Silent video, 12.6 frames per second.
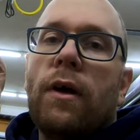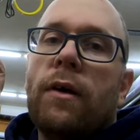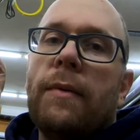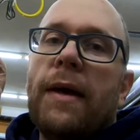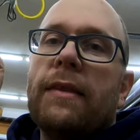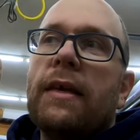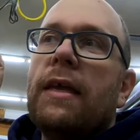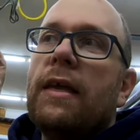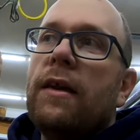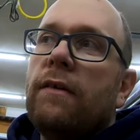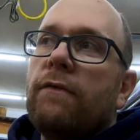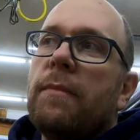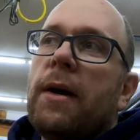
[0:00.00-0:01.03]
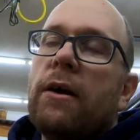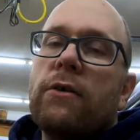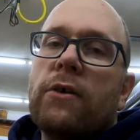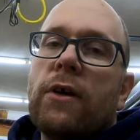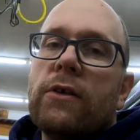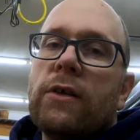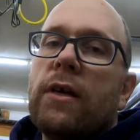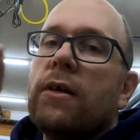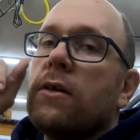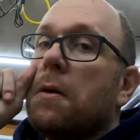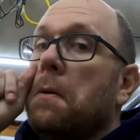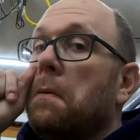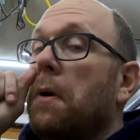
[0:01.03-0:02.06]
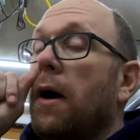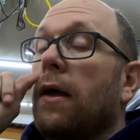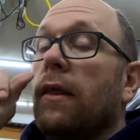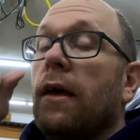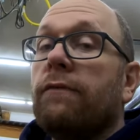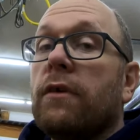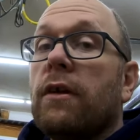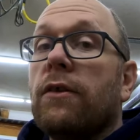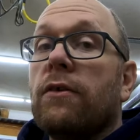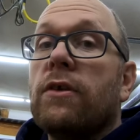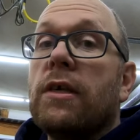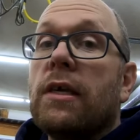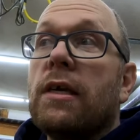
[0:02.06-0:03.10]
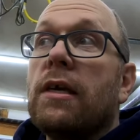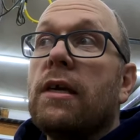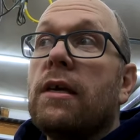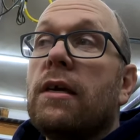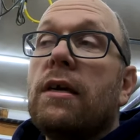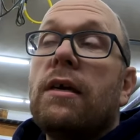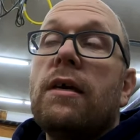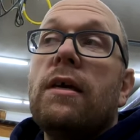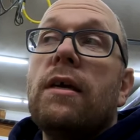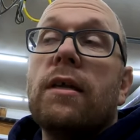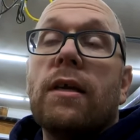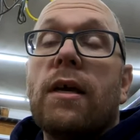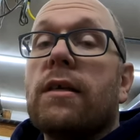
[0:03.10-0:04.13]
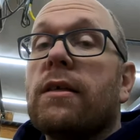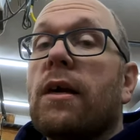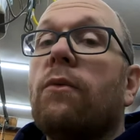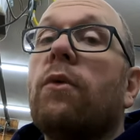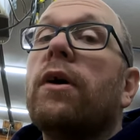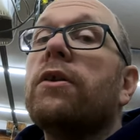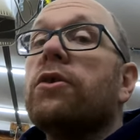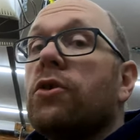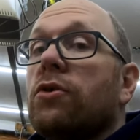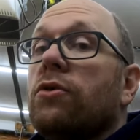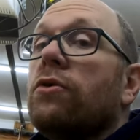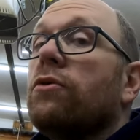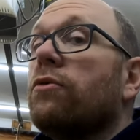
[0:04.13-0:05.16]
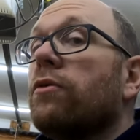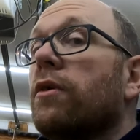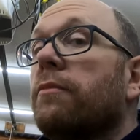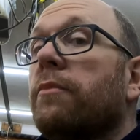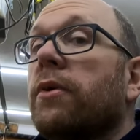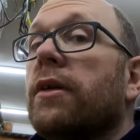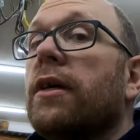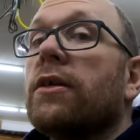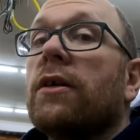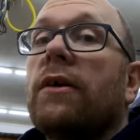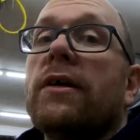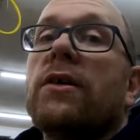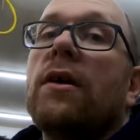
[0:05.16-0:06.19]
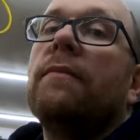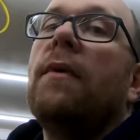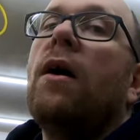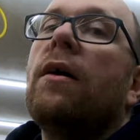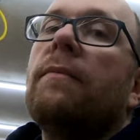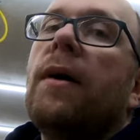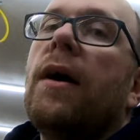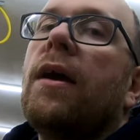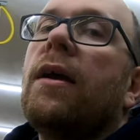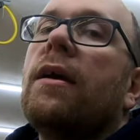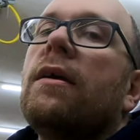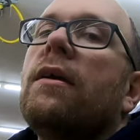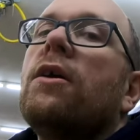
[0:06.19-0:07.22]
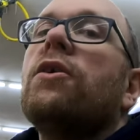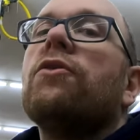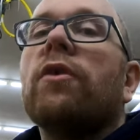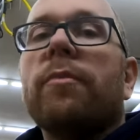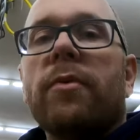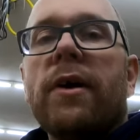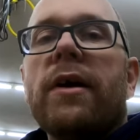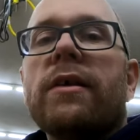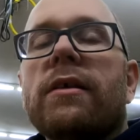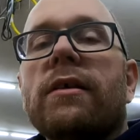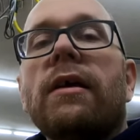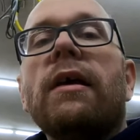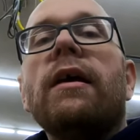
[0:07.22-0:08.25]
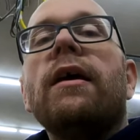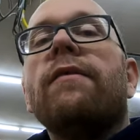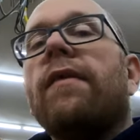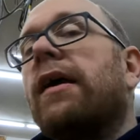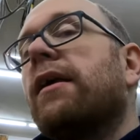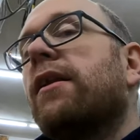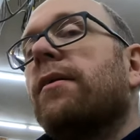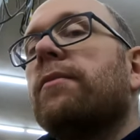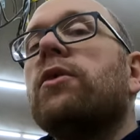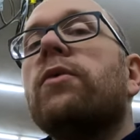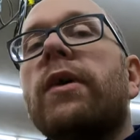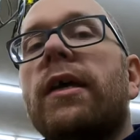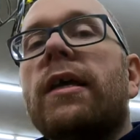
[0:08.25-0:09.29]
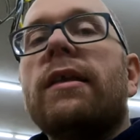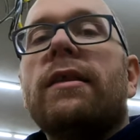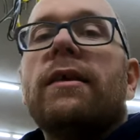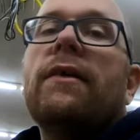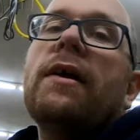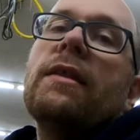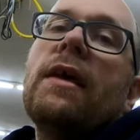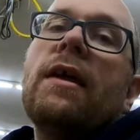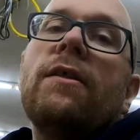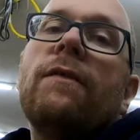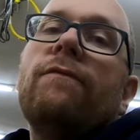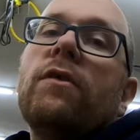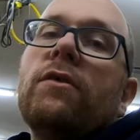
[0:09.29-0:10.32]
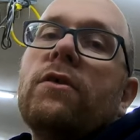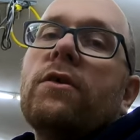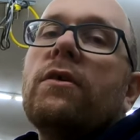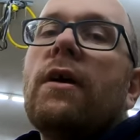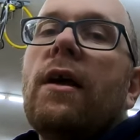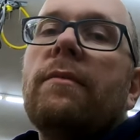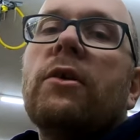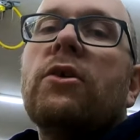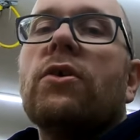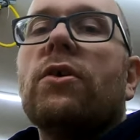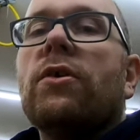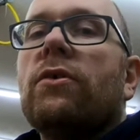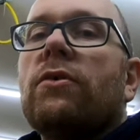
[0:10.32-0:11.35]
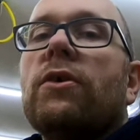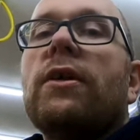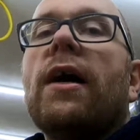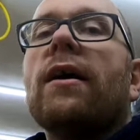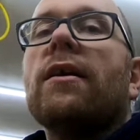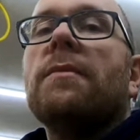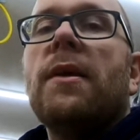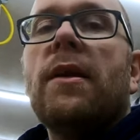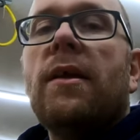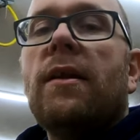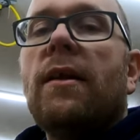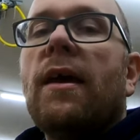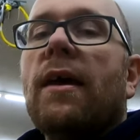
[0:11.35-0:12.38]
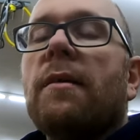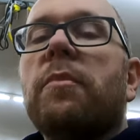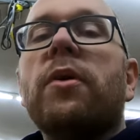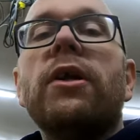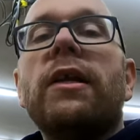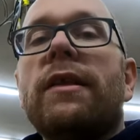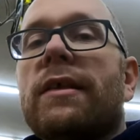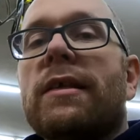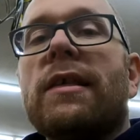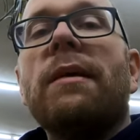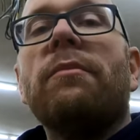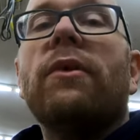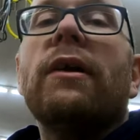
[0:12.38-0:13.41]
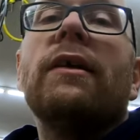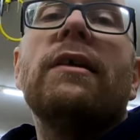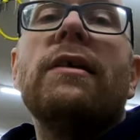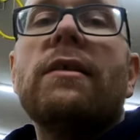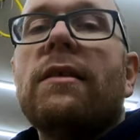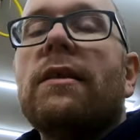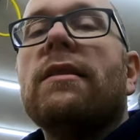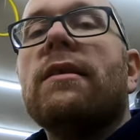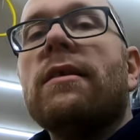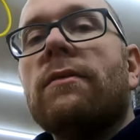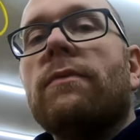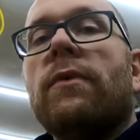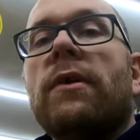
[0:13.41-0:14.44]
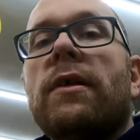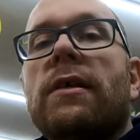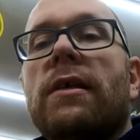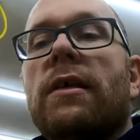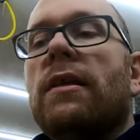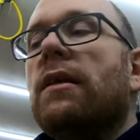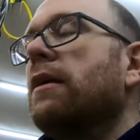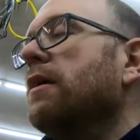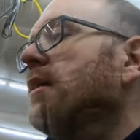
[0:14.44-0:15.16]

at the end of the miter saw station I left another T in case I want to put dust collection on my drill press. If I end up doing anything like that in the future, I'll be sure to document it and put it in the same playlist that this one is in.